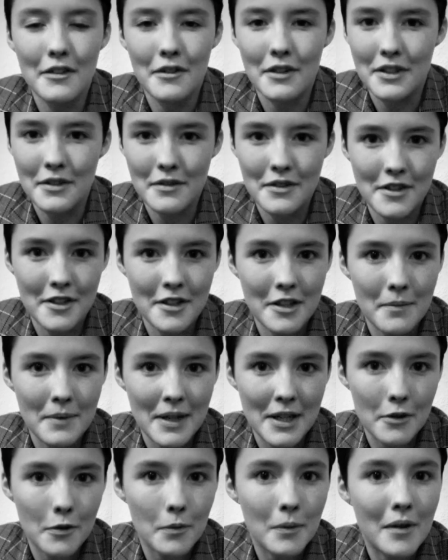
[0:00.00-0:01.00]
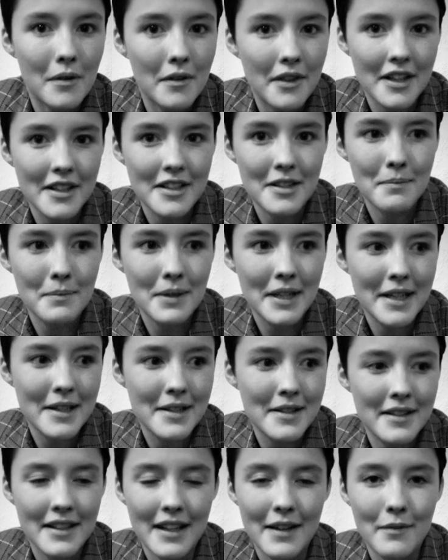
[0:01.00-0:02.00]
thought it was just going to be a normal theatre
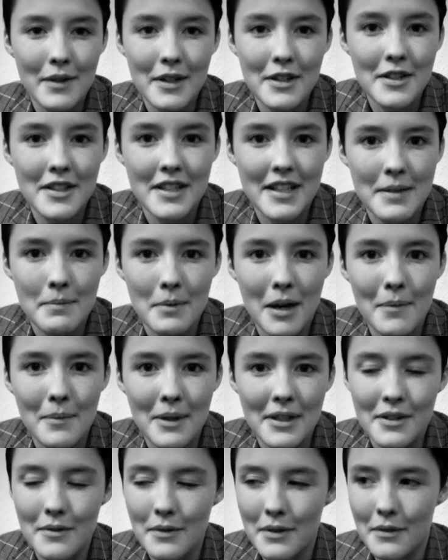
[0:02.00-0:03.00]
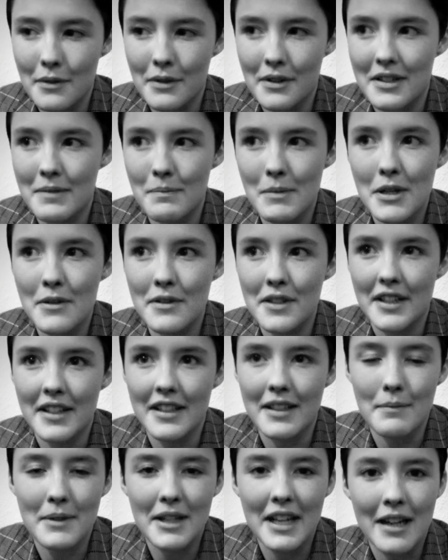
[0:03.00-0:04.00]
piece and then we just experimented with all this music
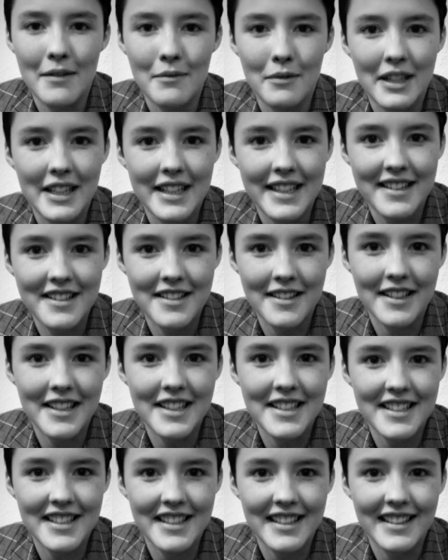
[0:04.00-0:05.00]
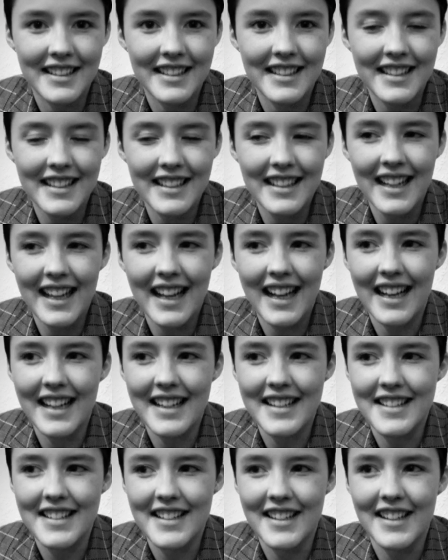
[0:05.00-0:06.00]
and it became really exciting
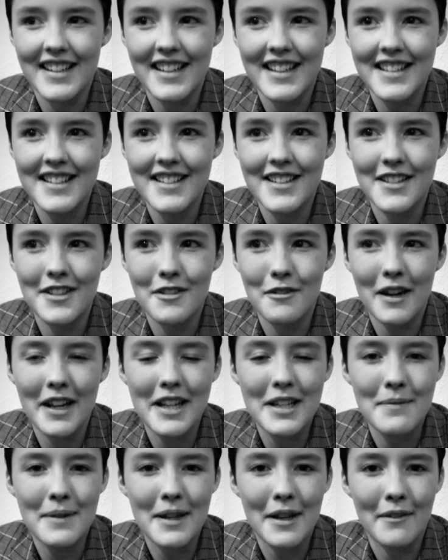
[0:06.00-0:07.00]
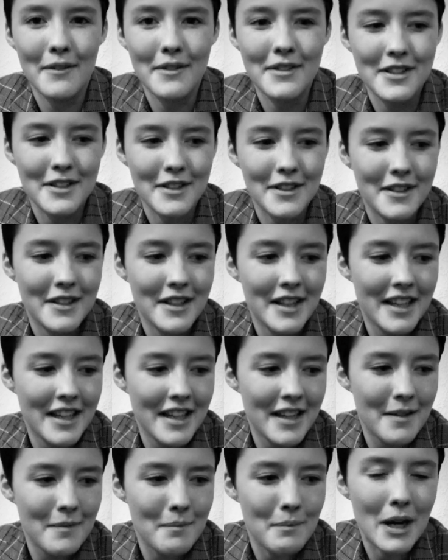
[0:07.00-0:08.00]
and uh, it's just great to be able to
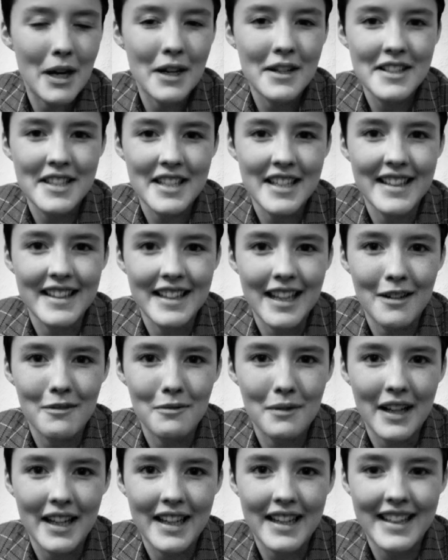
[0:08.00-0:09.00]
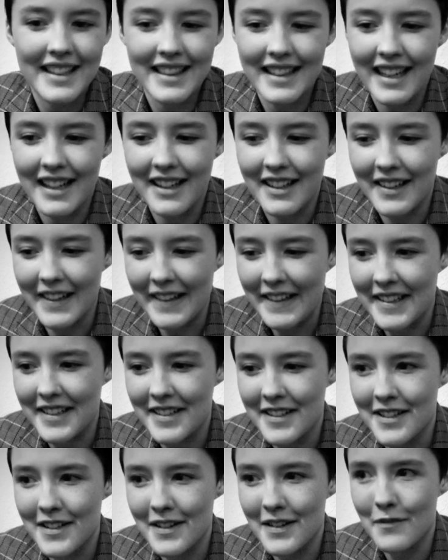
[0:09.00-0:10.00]
market it in that way in that
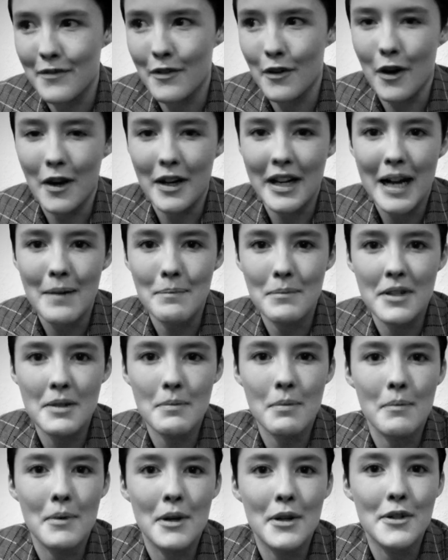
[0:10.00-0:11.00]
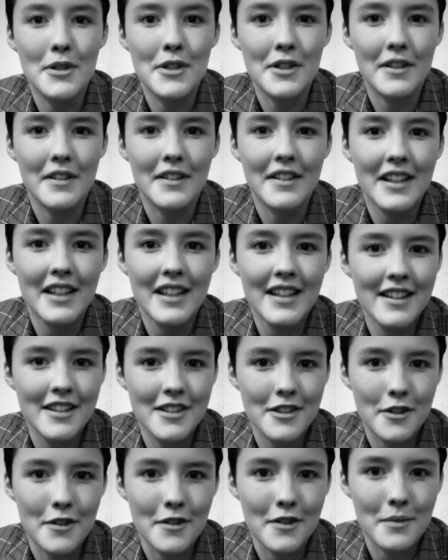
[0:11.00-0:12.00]
like for our campus promotion
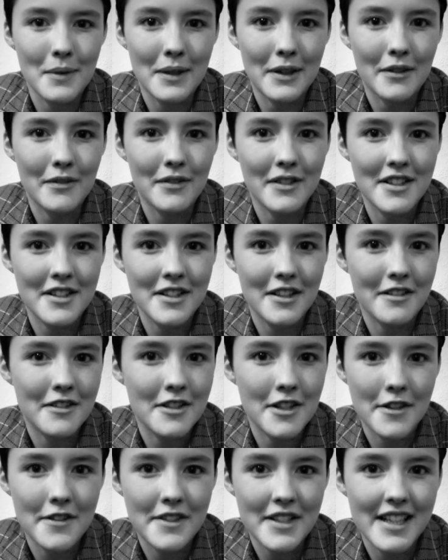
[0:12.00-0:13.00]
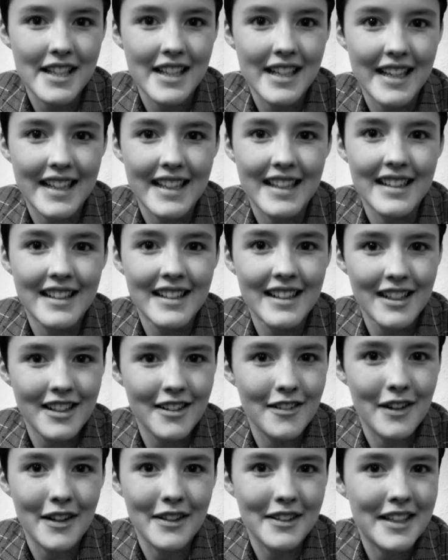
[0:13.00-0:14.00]
students went off and sung Dodie Lee
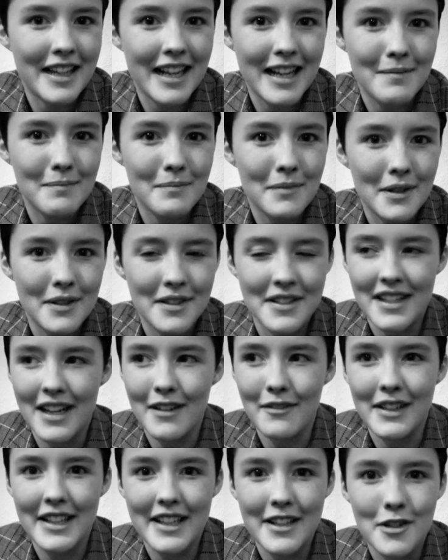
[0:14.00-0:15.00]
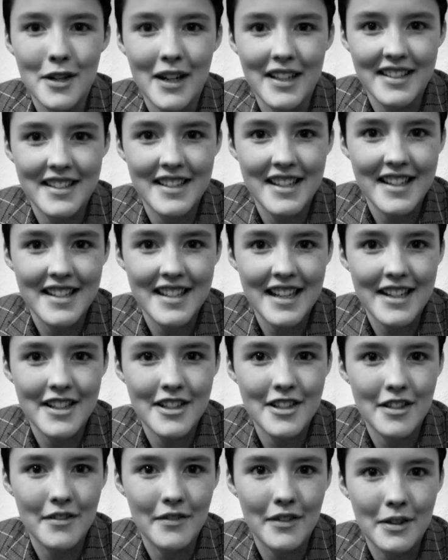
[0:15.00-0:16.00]
around campus and that really attracted the
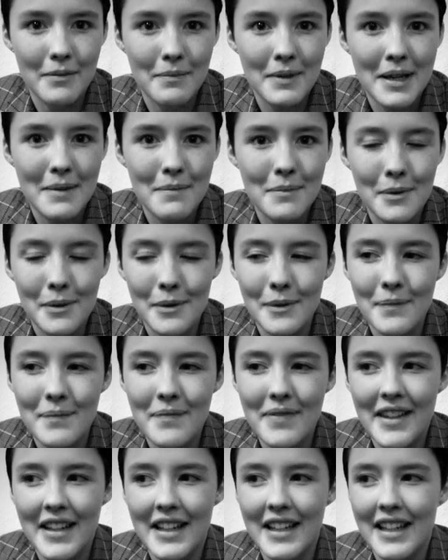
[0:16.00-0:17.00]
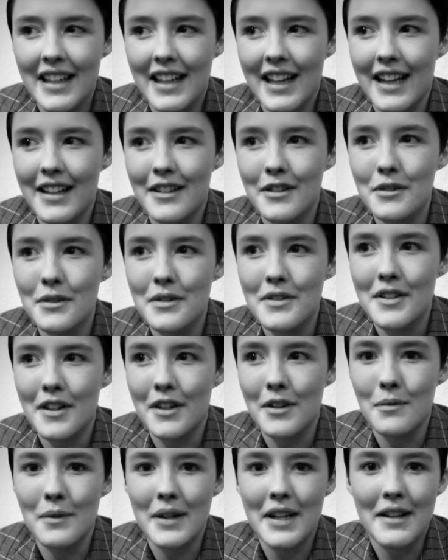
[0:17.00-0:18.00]
attention of other people and
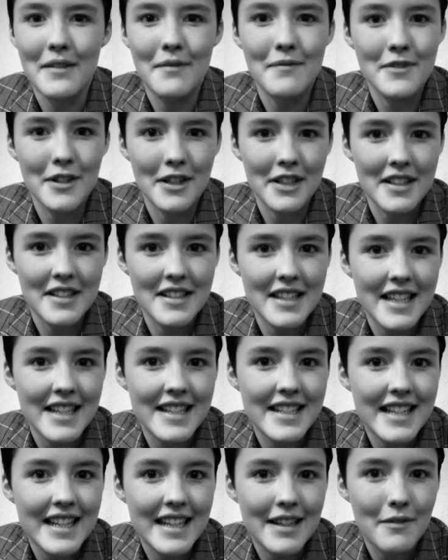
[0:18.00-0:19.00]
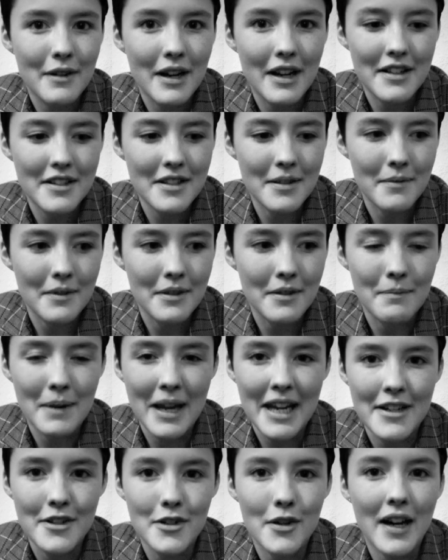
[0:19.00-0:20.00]
also we've done a CD where some of the
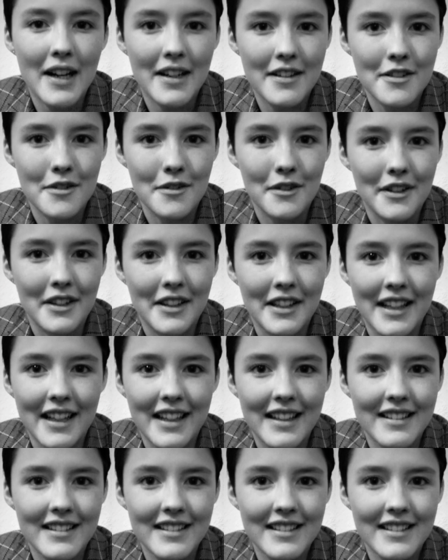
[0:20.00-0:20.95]
main tracks are on there